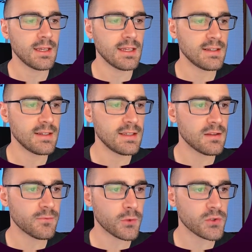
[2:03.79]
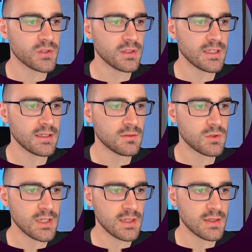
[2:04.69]
In, in the first link,
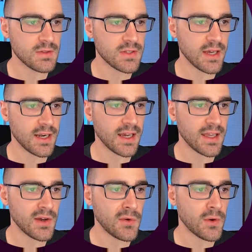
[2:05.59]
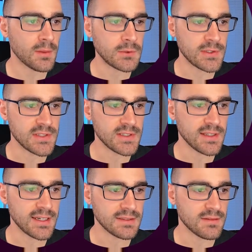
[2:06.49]
jenkins dot i o, I'm going to
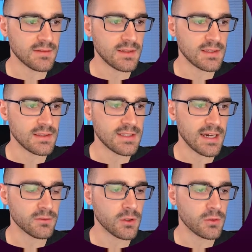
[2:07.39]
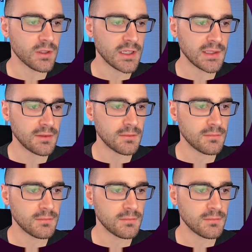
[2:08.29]
select the download link.